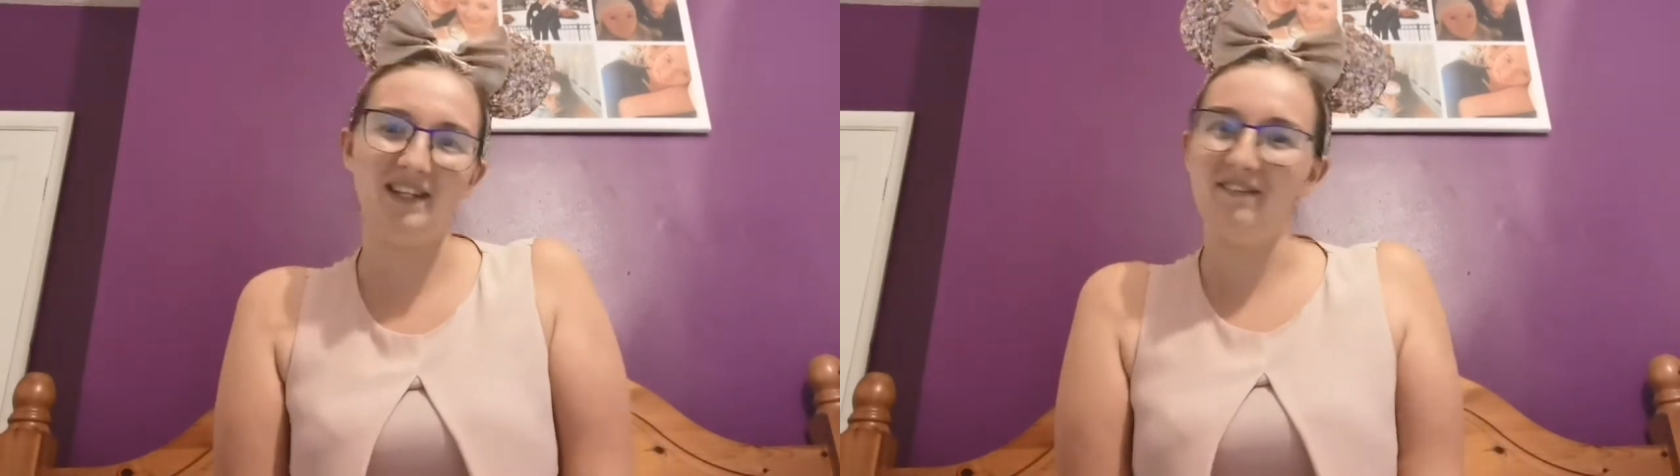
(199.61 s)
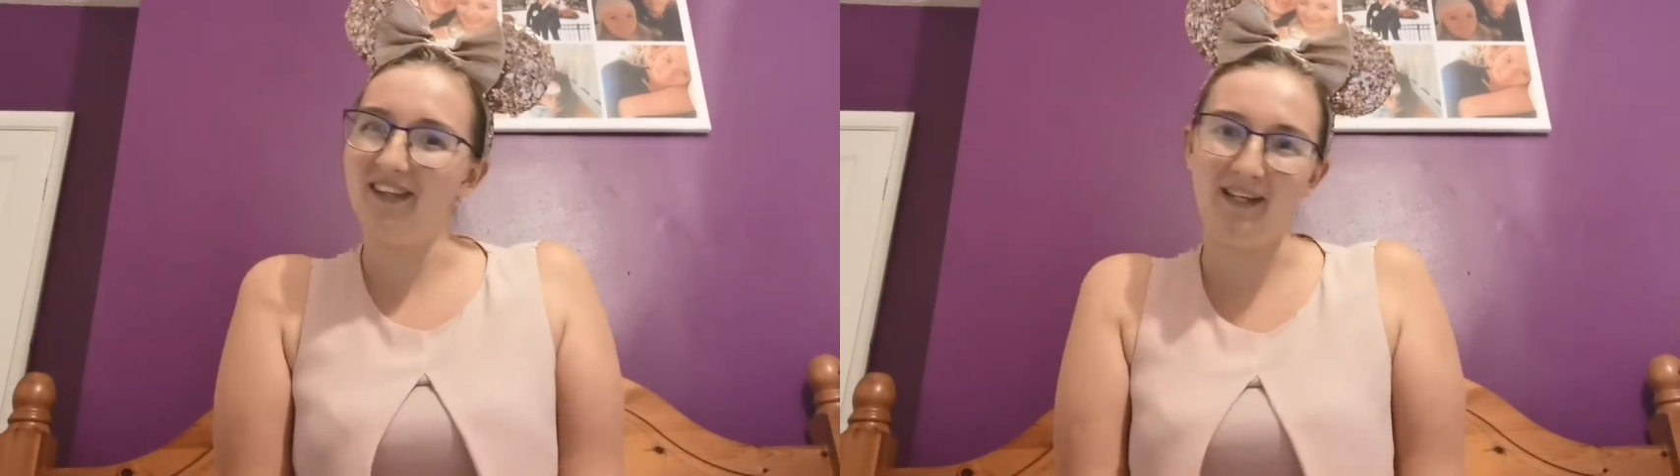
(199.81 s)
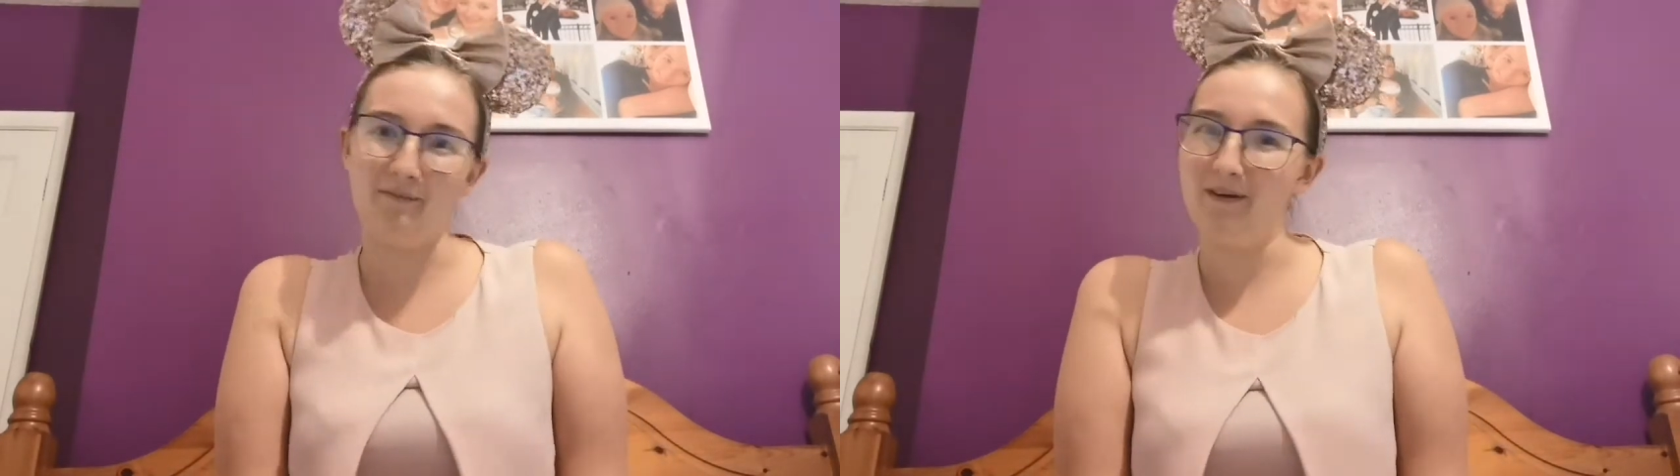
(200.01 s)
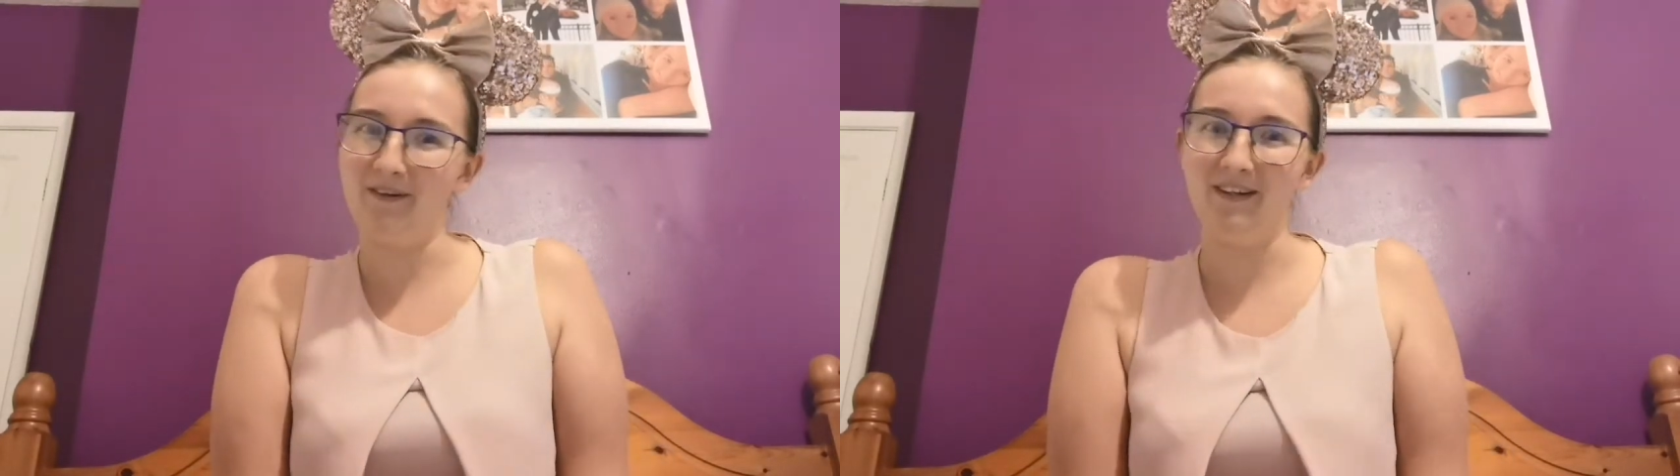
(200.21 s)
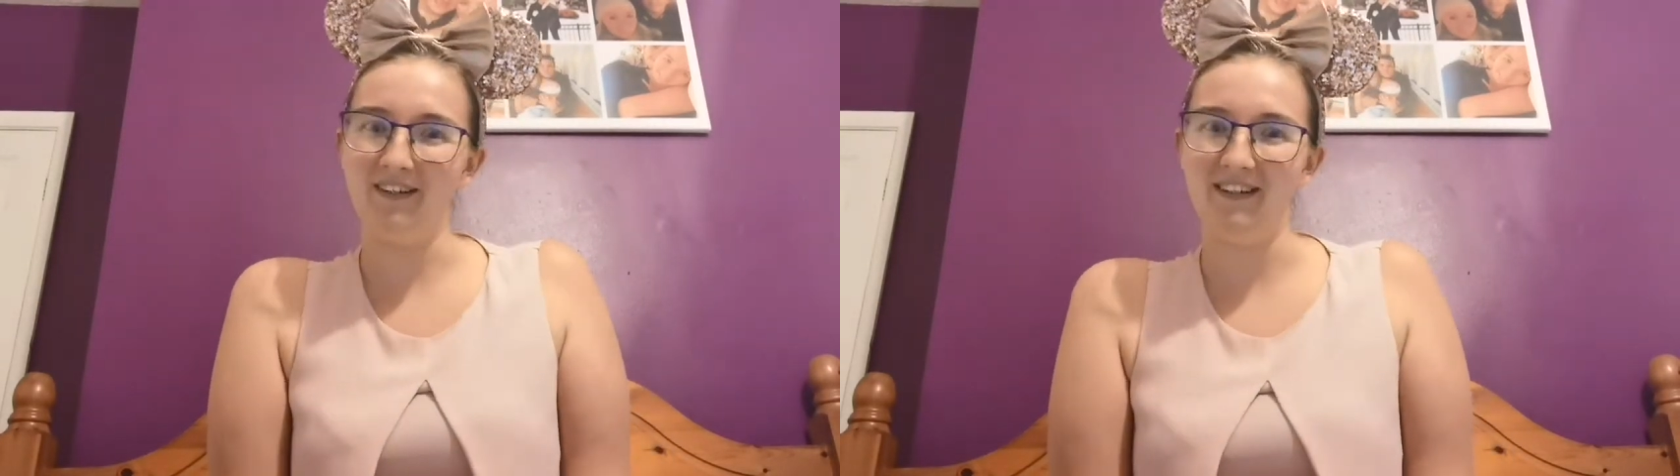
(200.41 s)
don't like
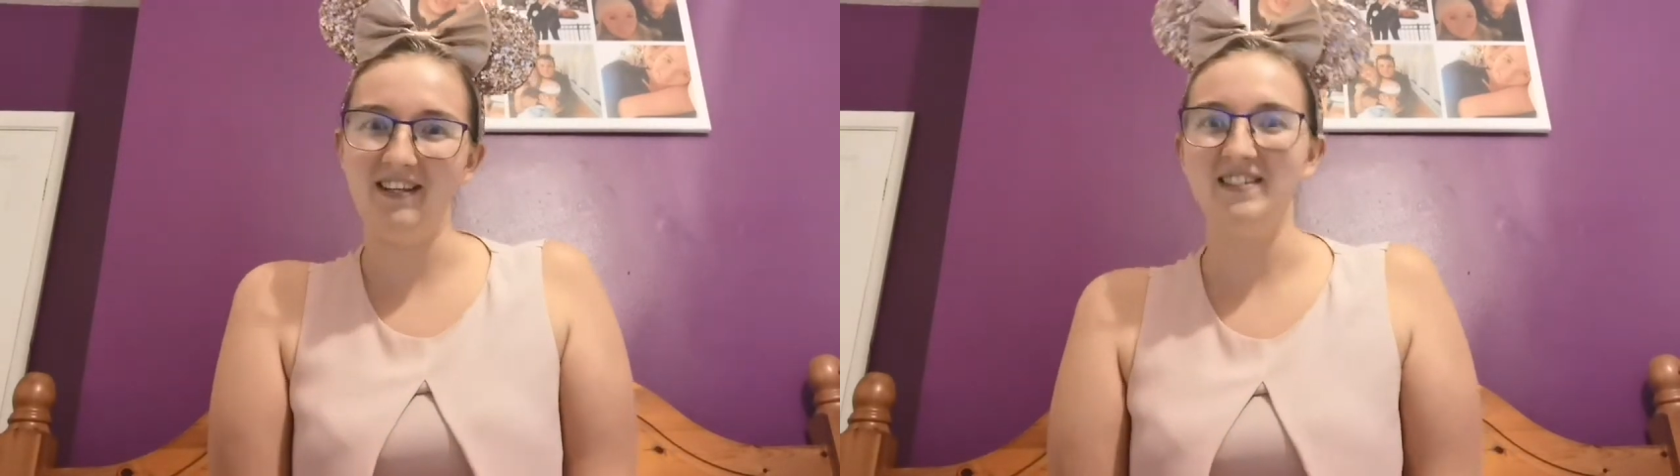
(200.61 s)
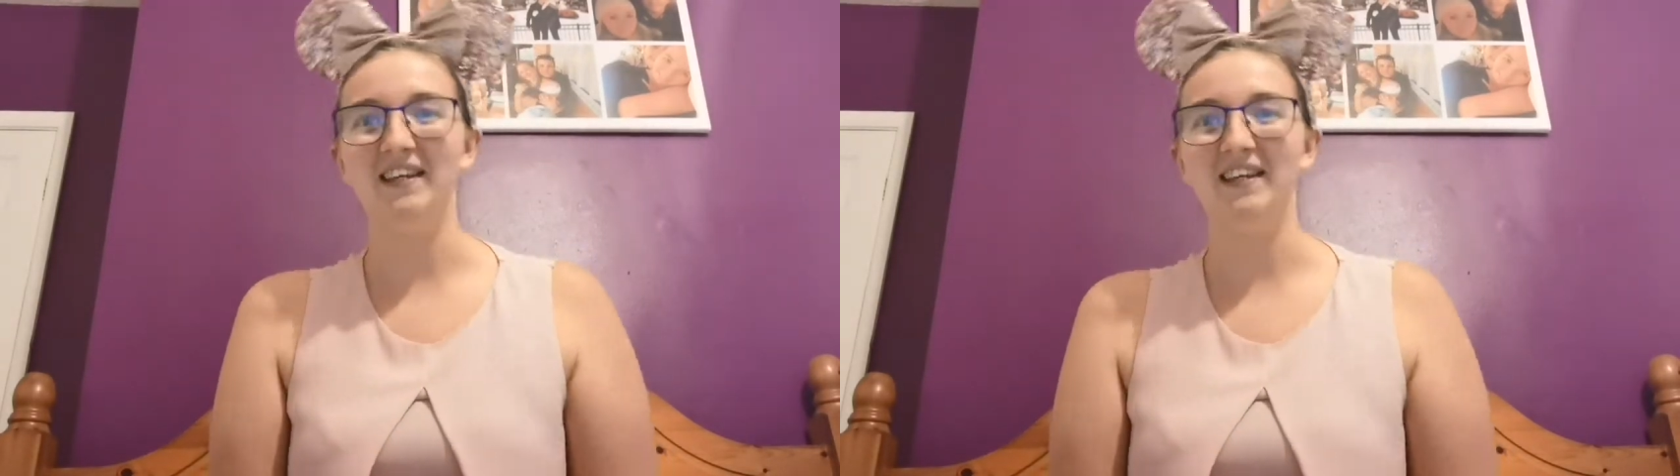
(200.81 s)
Pocahontas,